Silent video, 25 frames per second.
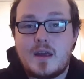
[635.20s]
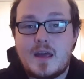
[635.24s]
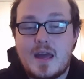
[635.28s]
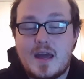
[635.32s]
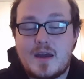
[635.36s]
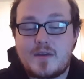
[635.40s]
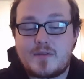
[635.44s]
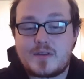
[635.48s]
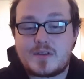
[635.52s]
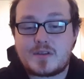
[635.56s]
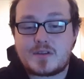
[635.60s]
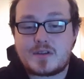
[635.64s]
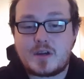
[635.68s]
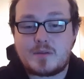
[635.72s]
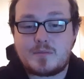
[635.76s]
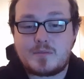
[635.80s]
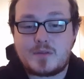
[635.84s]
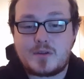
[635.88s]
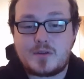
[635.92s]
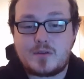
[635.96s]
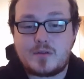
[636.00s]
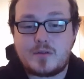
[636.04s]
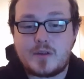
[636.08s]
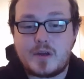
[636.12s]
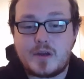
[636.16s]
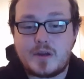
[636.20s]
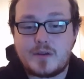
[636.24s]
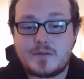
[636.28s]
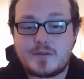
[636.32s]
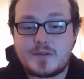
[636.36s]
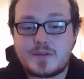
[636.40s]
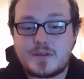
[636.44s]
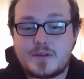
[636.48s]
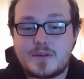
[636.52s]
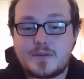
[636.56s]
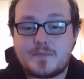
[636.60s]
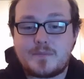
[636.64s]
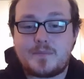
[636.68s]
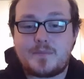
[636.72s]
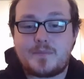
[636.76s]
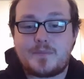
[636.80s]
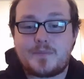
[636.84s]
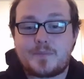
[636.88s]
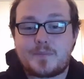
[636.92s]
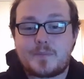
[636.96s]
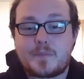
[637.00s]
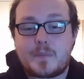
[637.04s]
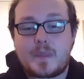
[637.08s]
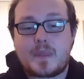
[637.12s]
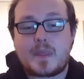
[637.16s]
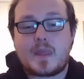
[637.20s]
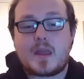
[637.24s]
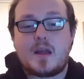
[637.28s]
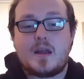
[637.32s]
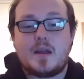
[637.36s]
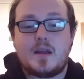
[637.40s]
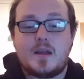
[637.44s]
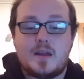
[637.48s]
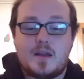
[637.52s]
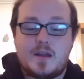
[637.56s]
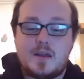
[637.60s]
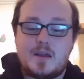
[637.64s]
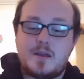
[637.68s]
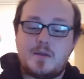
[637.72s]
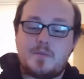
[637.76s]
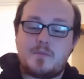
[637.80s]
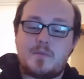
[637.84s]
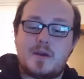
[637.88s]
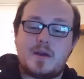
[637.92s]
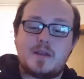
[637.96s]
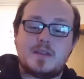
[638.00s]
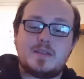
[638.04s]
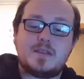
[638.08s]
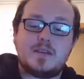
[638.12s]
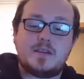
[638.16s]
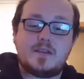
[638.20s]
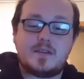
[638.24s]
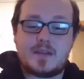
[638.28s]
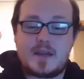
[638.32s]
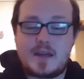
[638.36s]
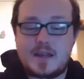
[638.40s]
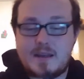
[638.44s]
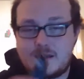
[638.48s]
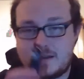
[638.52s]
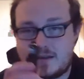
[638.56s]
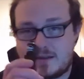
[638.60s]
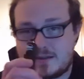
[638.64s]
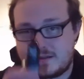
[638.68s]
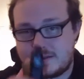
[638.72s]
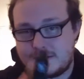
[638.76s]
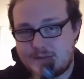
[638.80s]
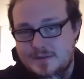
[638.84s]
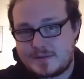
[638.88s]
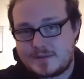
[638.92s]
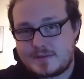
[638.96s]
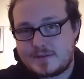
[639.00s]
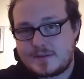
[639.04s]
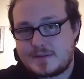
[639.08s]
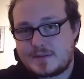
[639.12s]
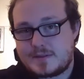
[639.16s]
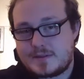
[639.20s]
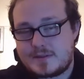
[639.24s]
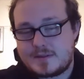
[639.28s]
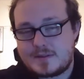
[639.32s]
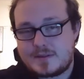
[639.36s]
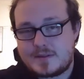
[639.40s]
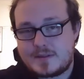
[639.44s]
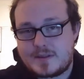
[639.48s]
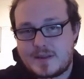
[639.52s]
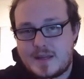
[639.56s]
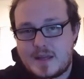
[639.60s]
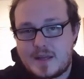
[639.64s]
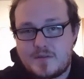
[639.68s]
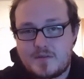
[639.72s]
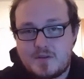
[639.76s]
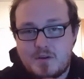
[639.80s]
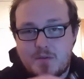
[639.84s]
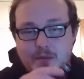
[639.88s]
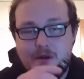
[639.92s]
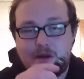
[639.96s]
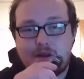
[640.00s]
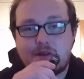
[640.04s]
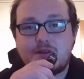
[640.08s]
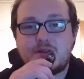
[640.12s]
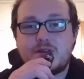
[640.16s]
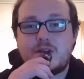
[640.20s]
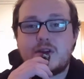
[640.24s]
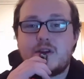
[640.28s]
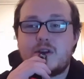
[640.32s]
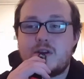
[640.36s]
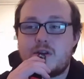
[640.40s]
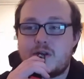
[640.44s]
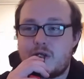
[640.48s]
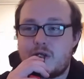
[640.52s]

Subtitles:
Have the time to do those. But until then, thank you very much.